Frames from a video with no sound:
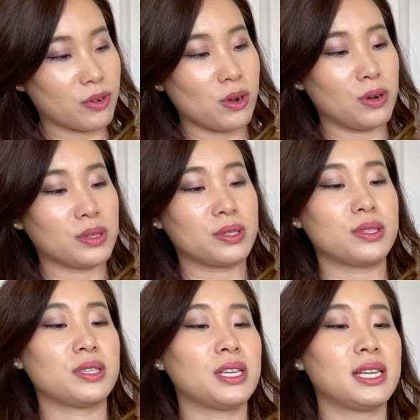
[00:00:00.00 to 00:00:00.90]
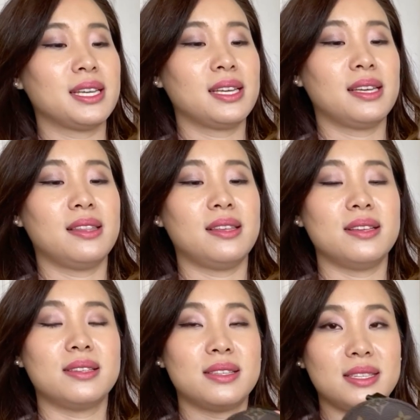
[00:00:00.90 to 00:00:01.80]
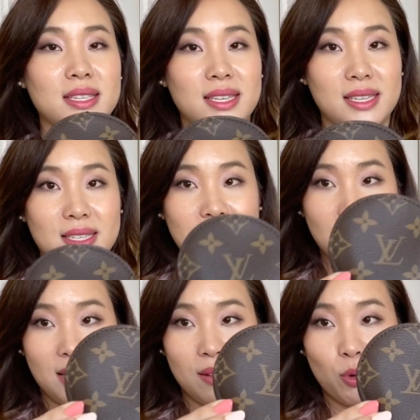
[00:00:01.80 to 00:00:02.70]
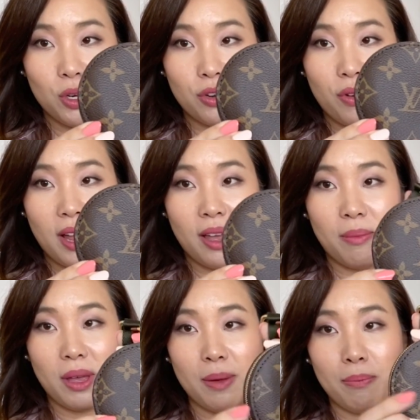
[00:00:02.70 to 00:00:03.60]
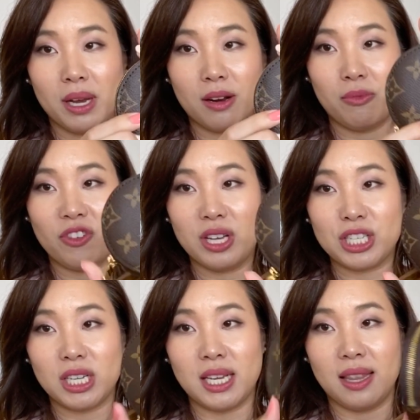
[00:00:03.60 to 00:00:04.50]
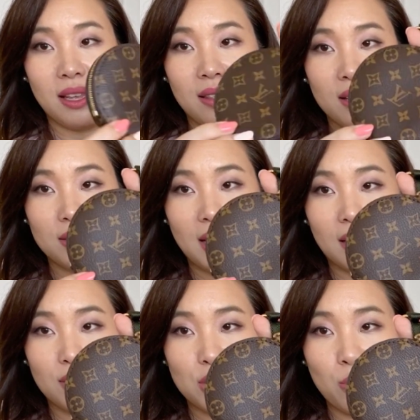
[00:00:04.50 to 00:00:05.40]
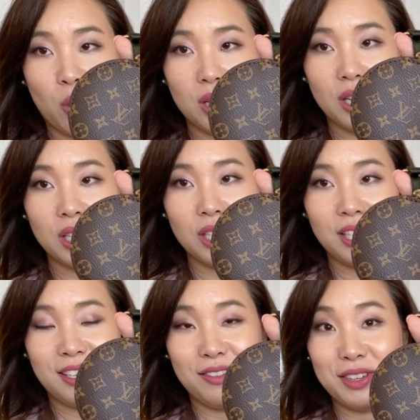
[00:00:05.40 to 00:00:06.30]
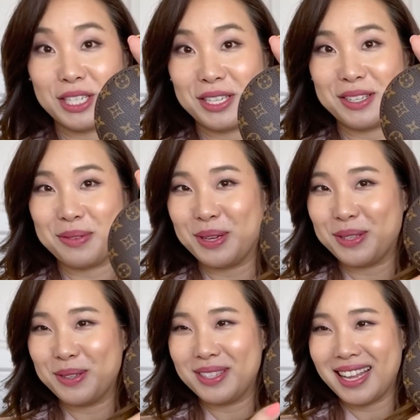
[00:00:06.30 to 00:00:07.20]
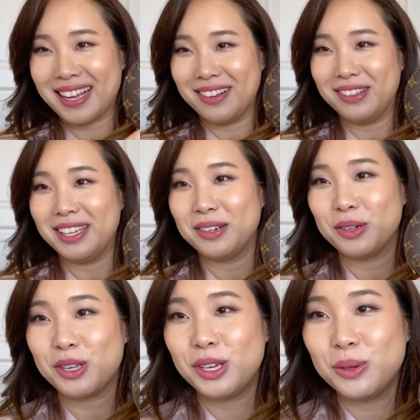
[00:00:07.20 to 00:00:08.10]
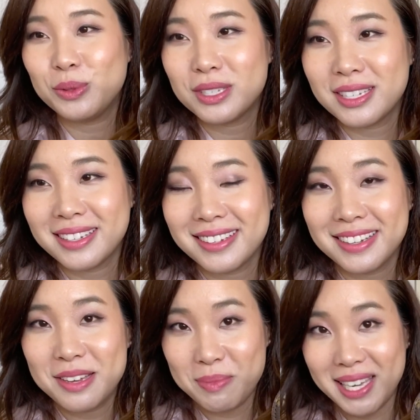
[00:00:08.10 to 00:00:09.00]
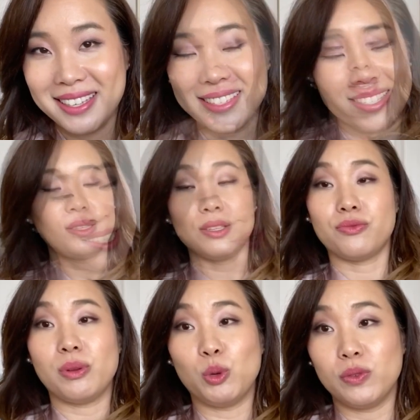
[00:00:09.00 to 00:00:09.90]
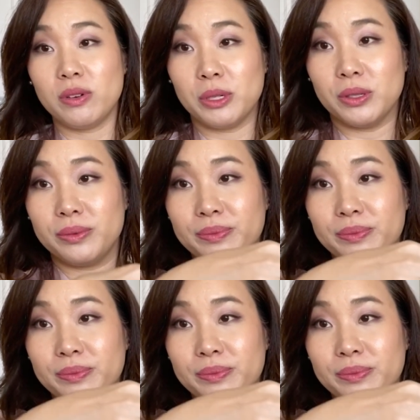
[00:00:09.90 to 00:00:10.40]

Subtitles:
course. This is a monogram, bigger version, and then there's like a smaller version as well. So it's like a little cute piece. This is removable.